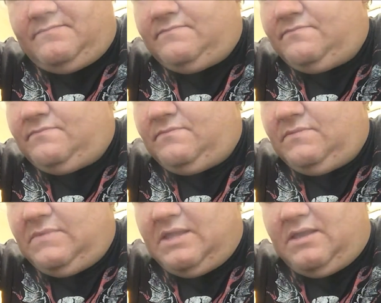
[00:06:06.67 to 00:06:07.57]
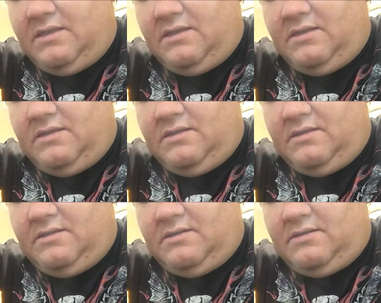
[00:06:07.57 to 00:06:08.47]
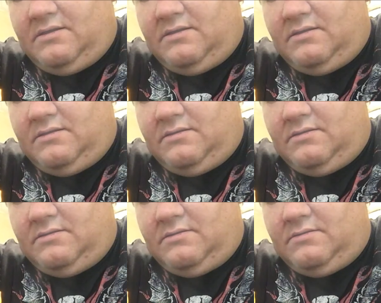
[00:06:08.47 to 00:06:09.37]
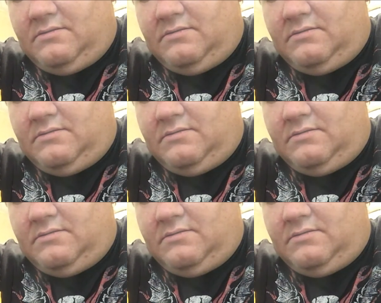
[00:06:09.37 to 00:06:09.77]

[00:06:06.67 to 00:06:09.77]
Nobody speaks.